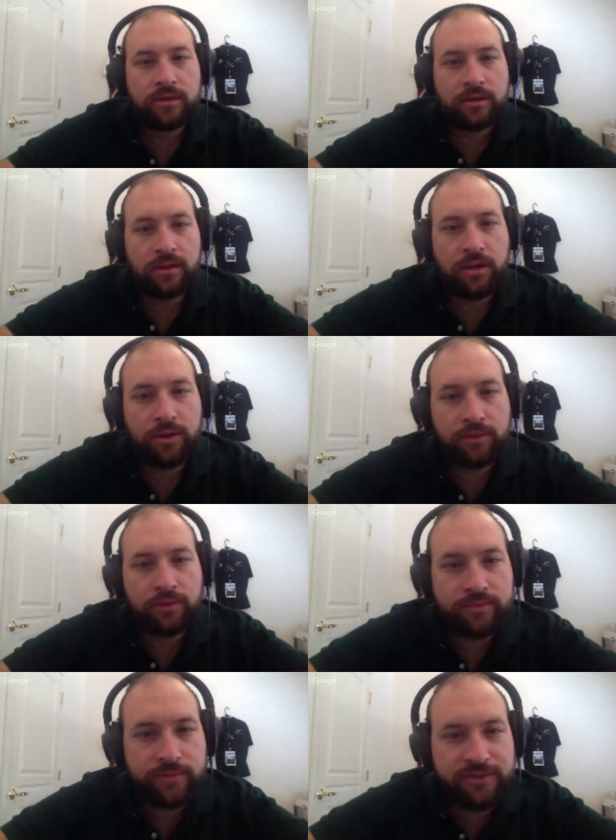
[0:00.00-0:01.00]
you know
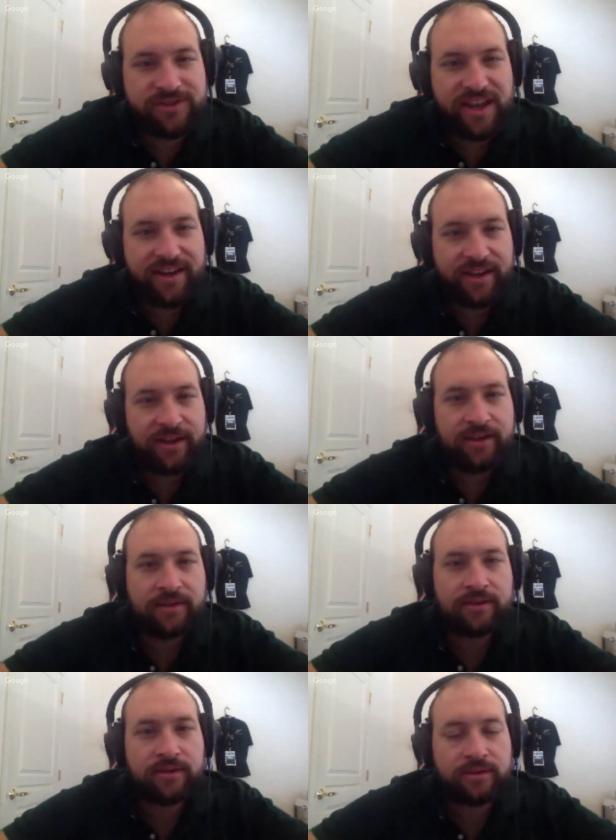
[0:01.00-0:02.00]
setting
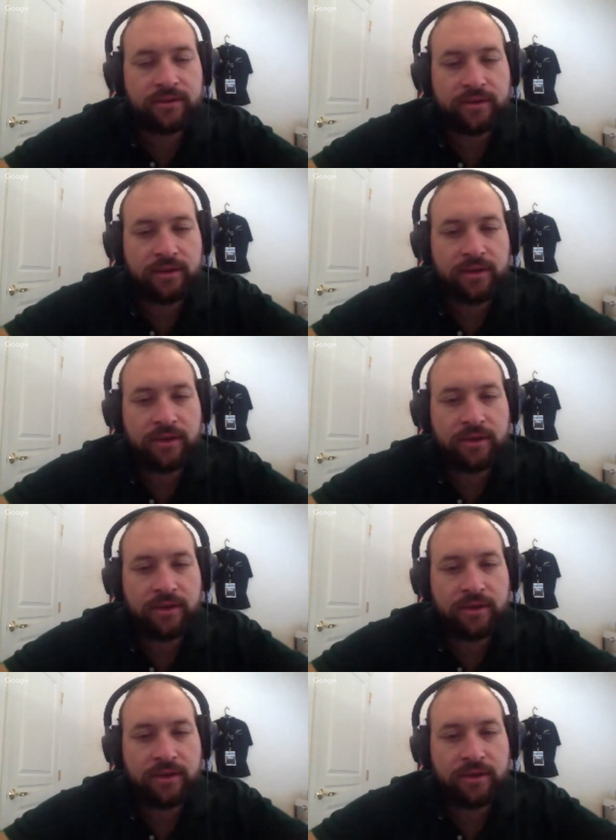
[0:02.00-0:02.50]
mm-hmm